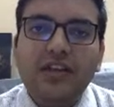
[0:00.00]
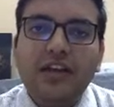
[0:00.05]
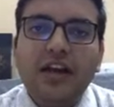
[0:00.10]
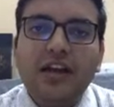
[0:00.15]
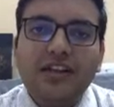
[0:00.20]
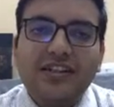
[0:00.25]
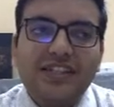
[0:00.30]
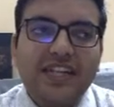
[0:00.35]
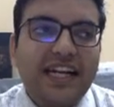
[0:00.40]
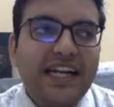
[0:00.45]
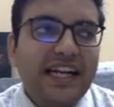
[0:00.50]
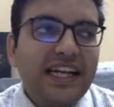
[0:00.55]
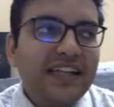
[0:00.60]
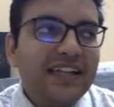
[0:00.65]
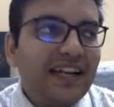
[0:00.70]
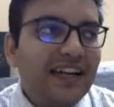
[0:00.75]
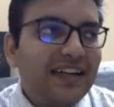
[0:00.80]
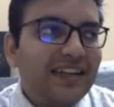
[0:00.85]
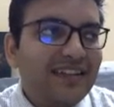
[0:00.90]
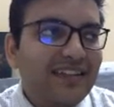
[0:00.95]
stating
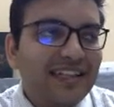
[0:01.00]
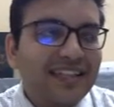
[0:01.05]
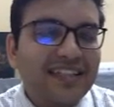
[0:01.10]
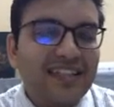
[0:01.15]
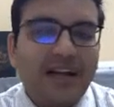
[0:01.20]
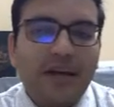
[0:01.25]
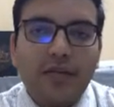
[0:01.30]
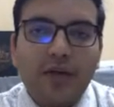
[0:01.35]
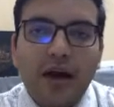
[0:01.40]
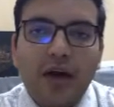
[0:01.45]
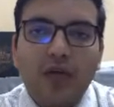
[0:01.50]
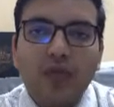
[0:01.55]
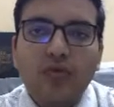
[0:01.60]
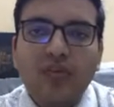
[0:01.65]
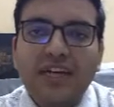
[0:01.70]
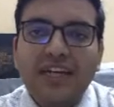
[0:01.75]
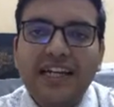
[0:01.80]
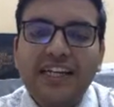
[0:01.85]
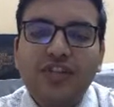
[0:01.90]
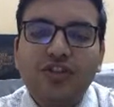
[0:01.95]
that this amount
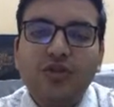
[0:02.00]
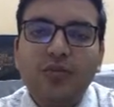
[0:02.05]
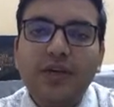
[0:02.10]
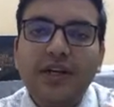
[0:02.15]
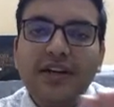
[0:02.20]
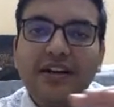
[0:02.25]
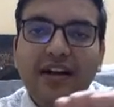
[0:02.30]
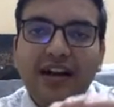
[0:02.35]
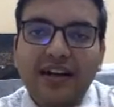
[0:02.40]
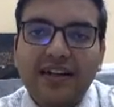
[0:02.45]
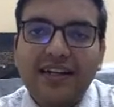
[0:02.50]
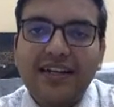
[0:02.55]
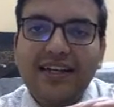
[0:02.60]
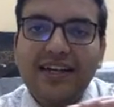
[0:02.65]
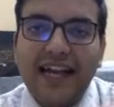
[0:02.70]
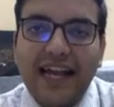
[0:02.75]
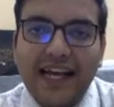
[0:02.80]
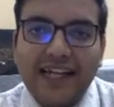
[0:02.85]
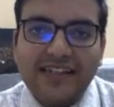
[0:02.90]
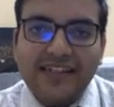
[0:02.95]
needs to be deducted
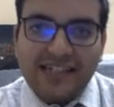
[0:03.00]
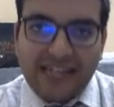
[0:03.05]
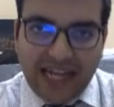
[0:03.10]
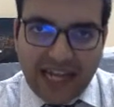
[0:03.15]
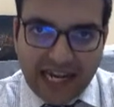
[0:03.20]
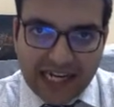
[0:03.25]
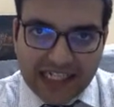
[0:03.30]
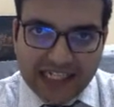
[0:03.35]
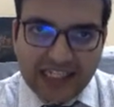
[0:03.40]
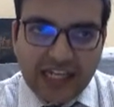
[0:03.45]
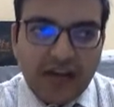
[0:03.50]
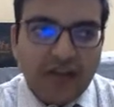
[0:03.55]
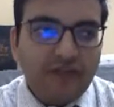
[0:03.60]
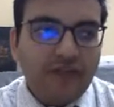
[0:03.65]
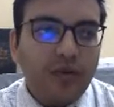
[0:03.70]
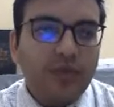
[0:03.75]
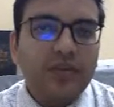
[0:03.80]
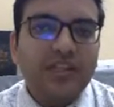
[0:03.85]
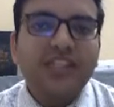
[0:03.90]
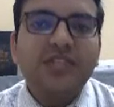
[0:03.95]
as tax
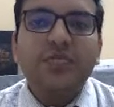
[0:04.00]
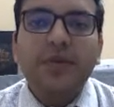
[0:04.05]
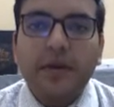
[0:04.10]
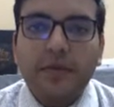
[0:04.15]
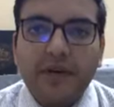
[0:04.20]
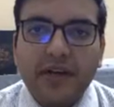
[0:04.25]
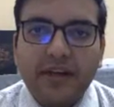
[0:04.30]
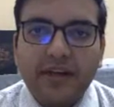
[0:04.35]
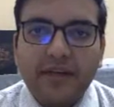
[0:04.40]
from this payment,